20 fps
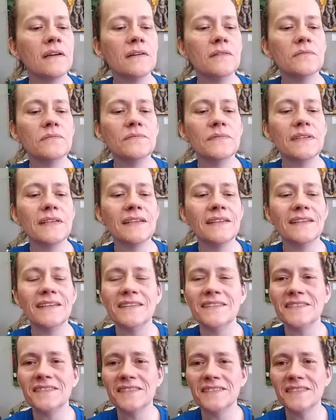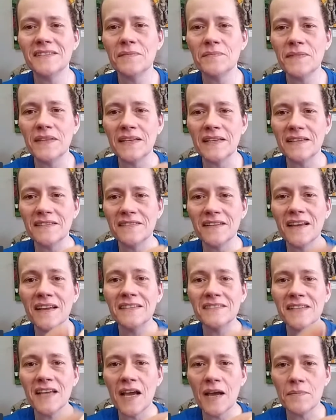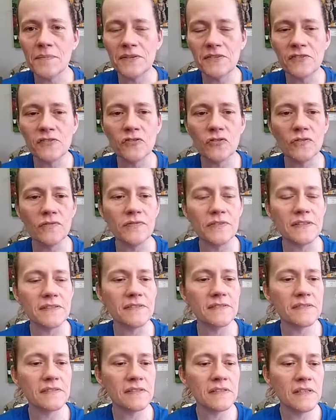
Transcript: Uh, and it's something, it's on top, it's surface